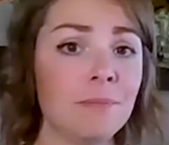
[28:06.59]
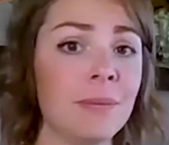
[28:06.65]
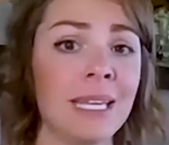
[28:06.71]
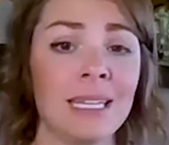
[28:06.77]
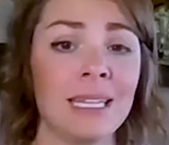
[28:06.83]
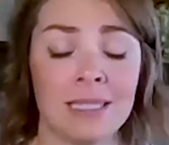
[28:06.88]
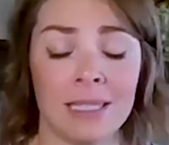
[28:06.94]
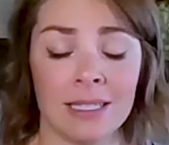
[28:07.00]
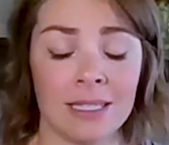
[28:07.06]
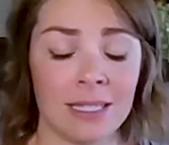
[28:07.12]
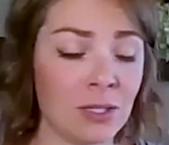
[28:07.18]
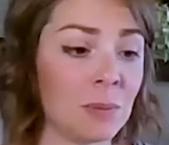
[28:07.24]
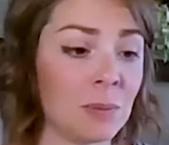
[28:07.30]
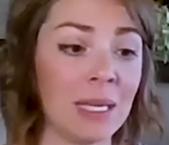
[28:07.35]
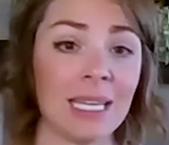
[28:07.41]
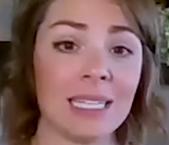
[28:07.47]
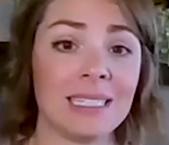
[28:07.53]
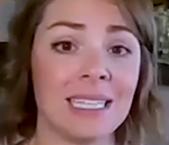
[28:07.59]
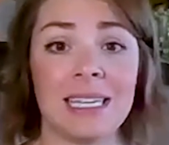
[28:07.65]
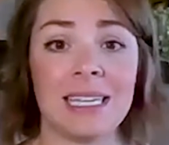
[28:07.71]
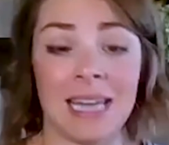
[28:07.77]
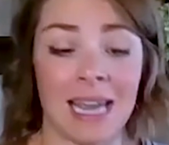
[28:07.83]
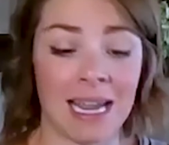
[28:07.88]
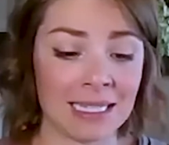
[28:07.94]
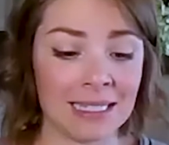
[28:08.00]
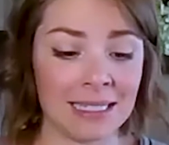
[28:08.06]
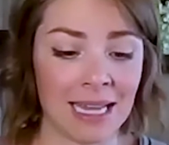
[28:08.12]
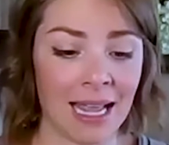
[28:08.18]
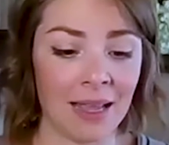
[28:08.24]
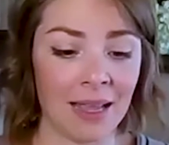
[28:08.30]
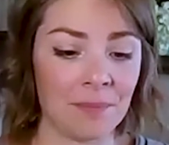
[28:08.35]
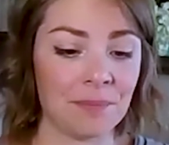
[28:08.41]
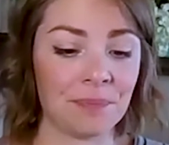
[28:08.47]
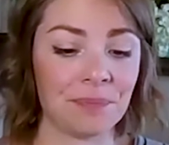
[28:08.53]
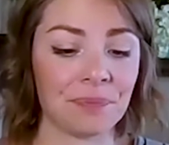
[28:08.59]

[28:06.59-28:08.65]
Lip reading: it's the next day.